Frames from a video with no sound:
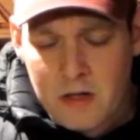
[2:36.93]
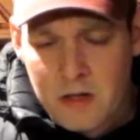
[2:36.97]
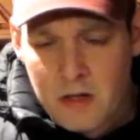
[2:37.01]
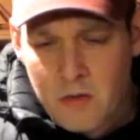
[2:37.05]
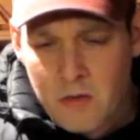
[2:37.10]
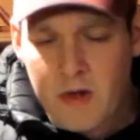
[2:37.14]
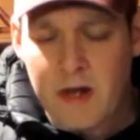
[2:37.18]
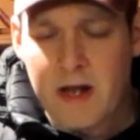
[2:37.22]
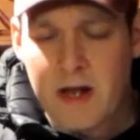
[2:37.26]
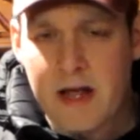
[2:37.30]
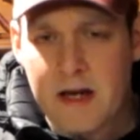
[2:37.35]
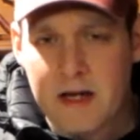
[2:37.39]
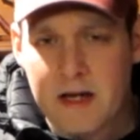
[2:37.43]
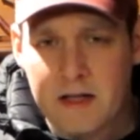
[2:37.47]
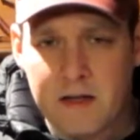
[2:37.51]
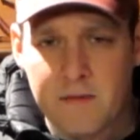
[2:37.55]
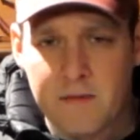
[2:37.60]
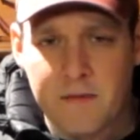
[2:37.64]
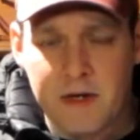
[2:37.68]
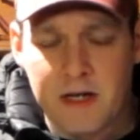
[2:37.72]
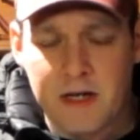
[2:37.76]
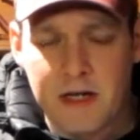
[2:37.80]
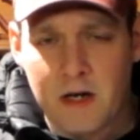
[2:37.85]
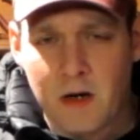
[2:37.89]
When I edit the
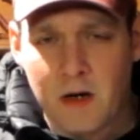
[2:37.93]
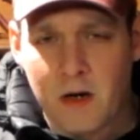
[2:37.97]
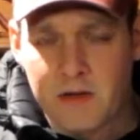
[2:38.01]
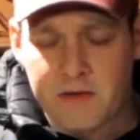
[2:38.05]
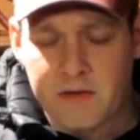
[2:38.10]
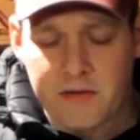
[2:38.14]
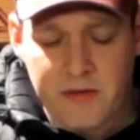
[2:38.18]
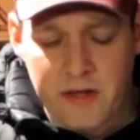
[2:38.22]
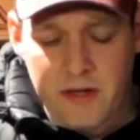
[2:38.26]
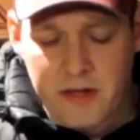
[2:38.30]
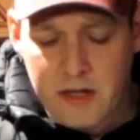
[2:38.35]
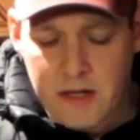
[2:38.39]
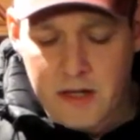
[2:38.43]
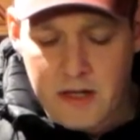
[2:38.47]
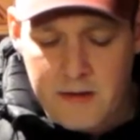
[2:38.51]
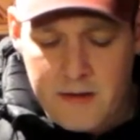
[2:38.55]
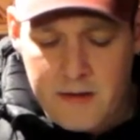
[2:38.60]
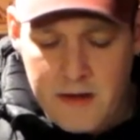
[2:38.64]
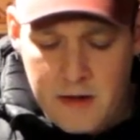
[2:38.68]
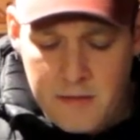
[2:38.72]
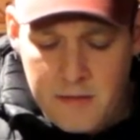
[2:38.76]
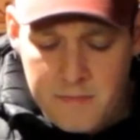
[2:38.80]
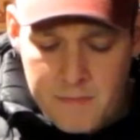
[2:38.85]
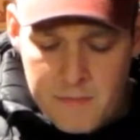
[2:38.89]
video, I'll stick it in
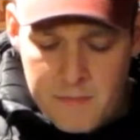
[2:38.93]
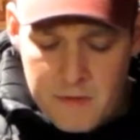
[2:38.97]
there.